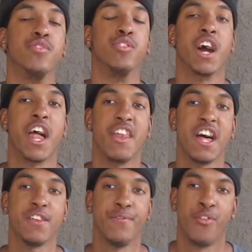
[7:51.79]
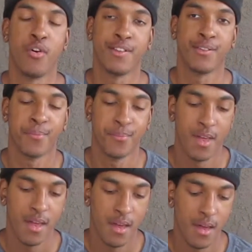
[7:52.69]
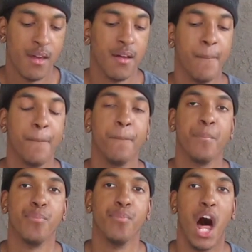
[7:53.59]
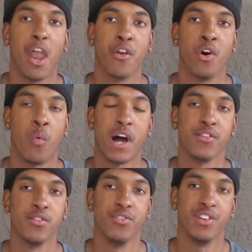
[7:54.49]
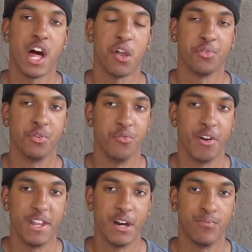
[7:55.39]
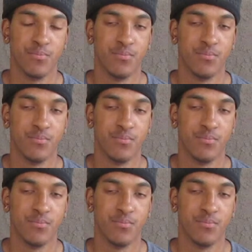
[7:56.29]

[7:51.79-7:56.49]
You got a nice voice. I don't know why you're using auto-tune right now.